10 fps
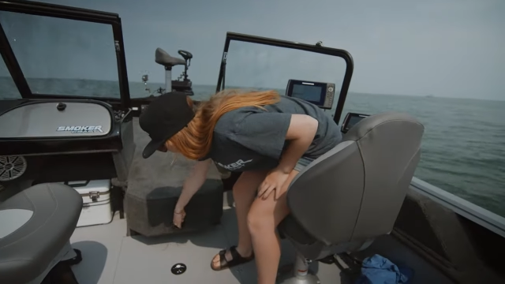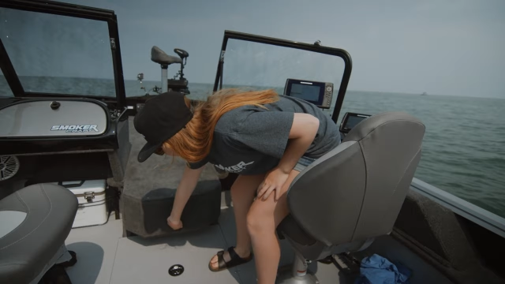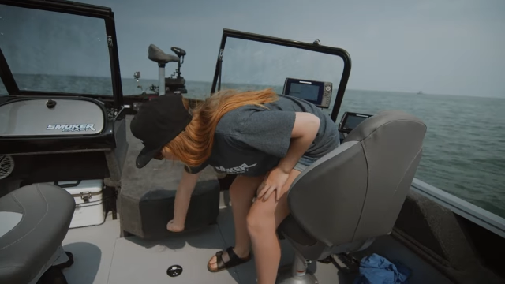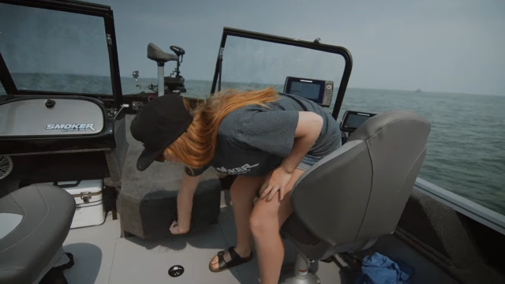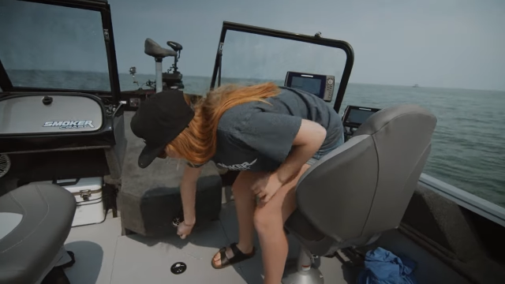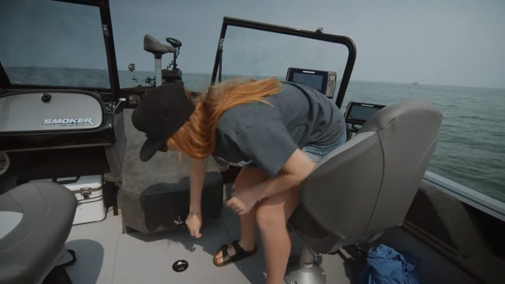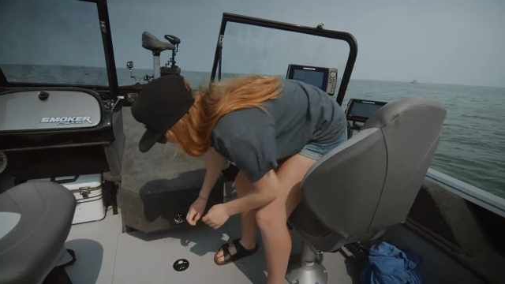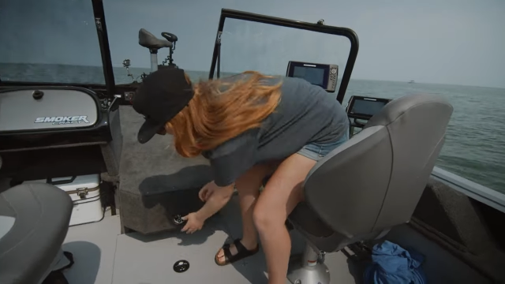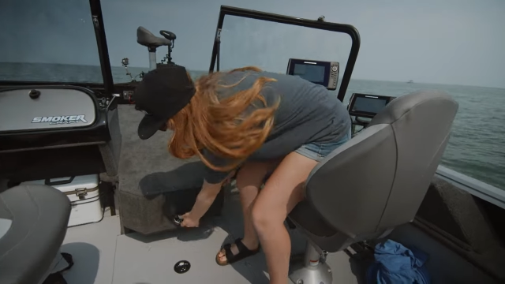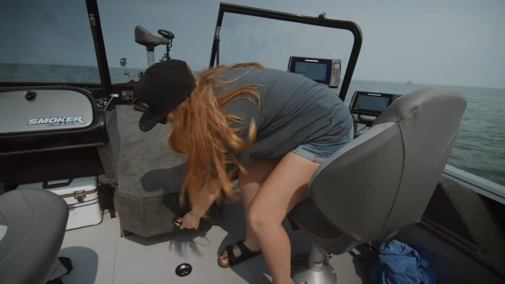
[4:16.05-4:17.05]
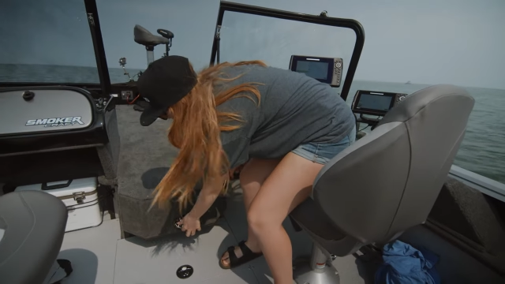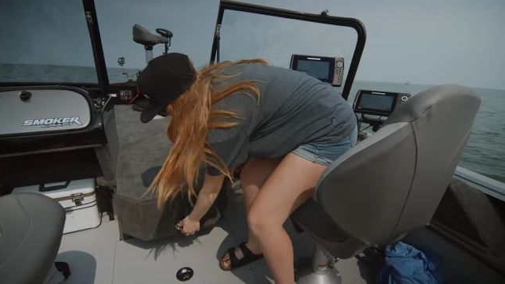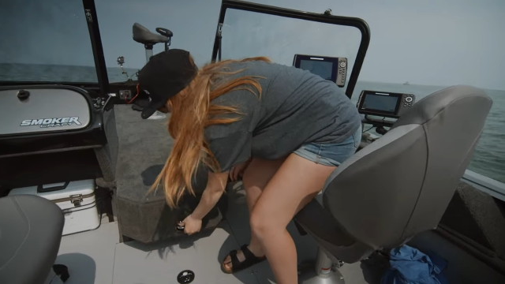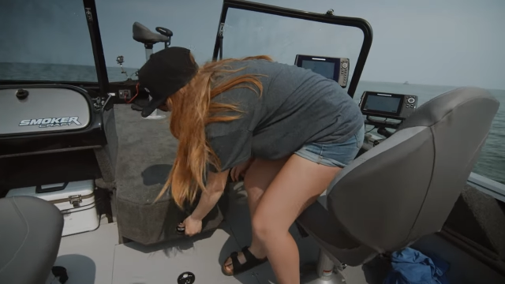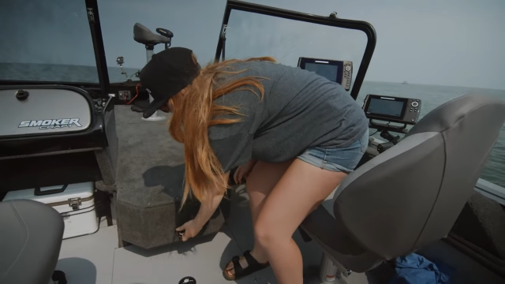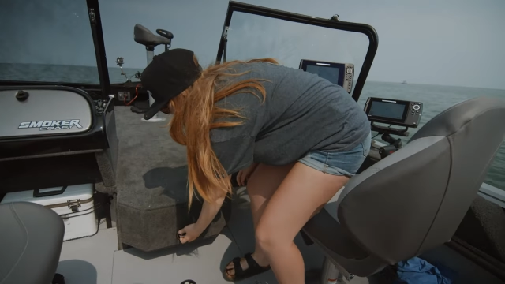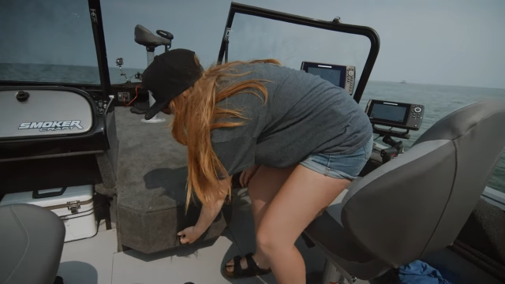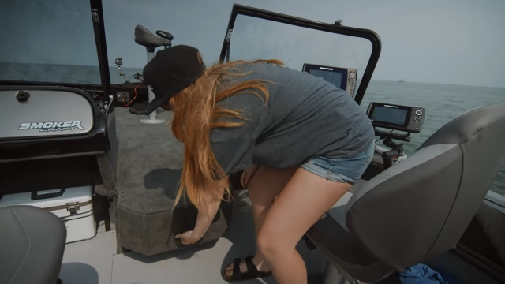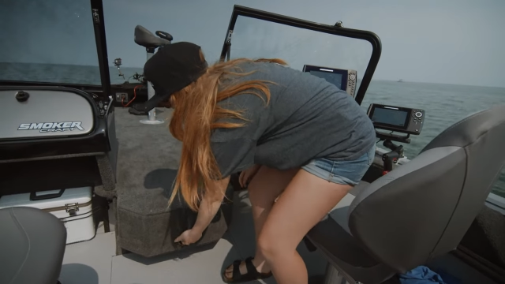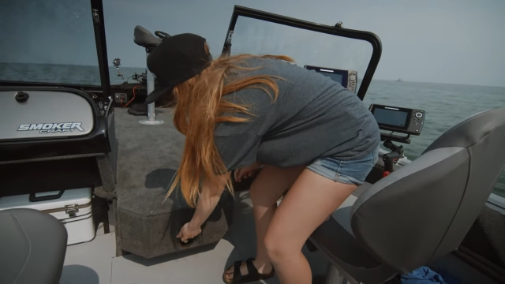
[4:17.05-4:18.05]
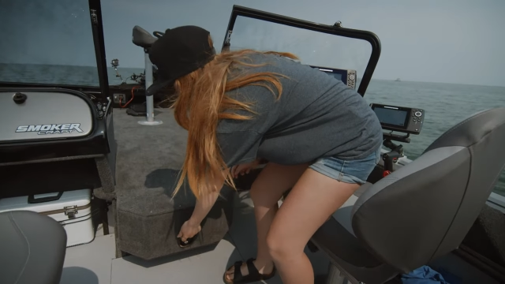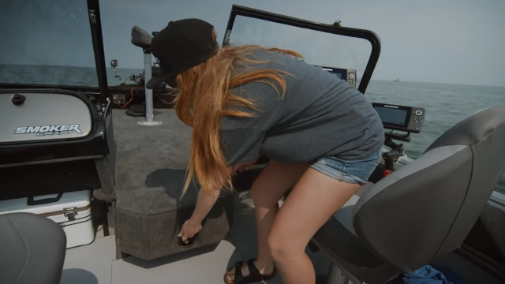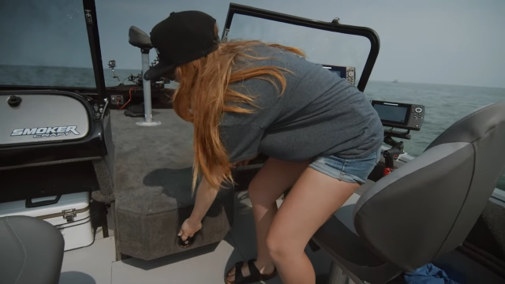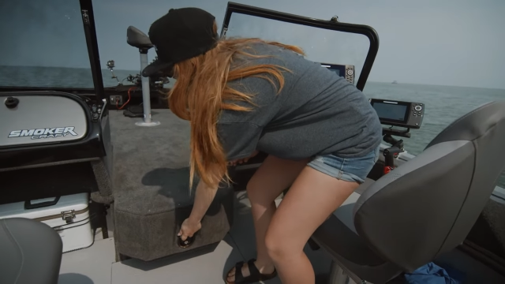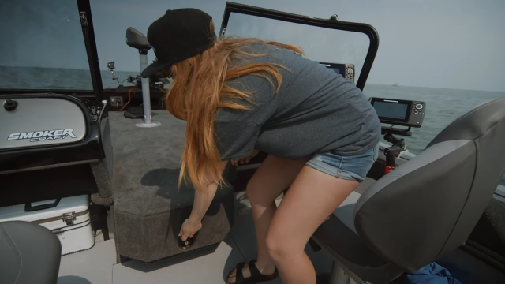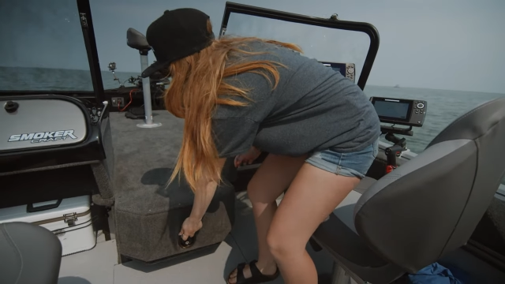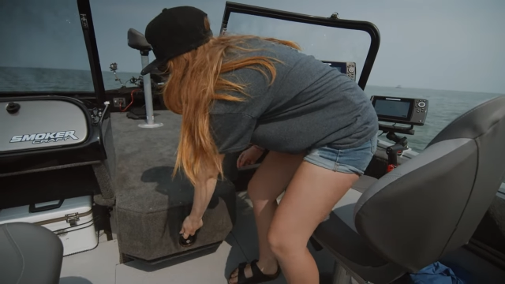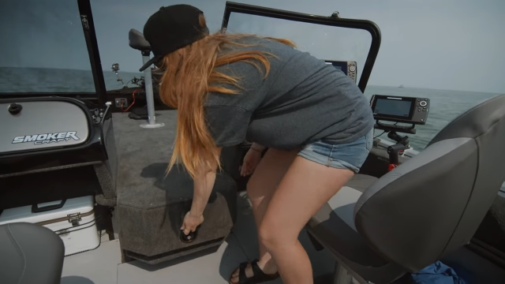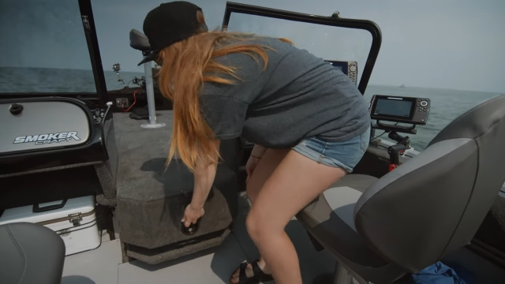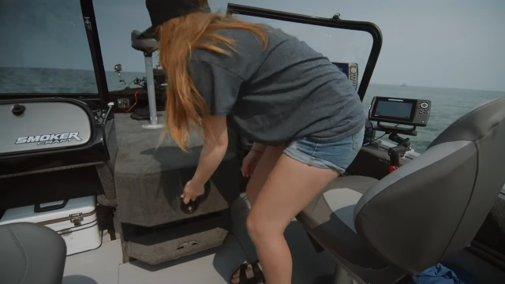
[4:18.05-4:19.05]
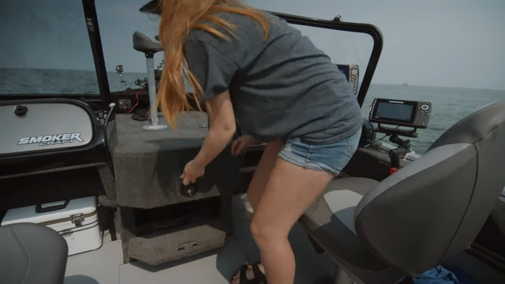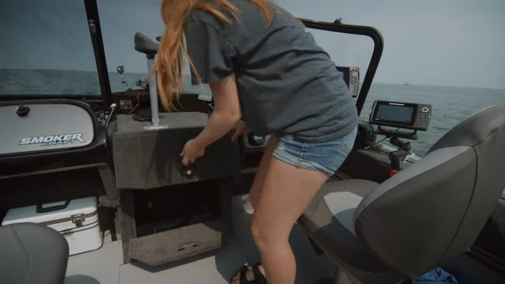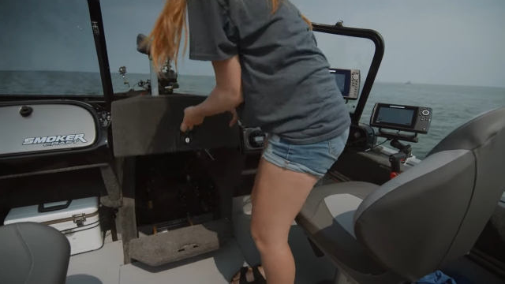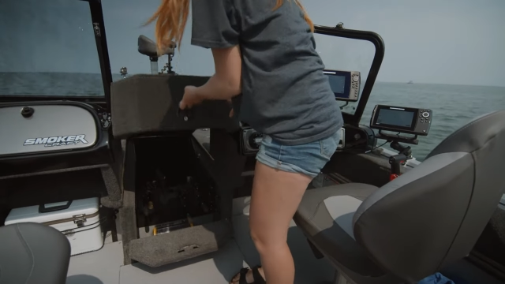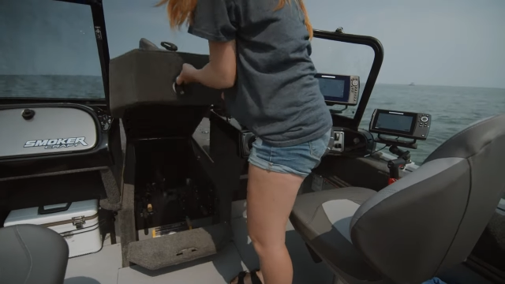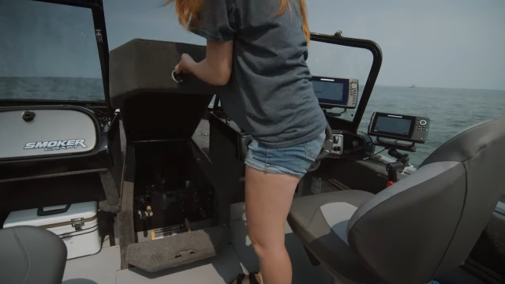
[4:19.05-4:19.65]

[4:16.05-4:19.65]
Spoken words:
Nobody's mouth can be seen.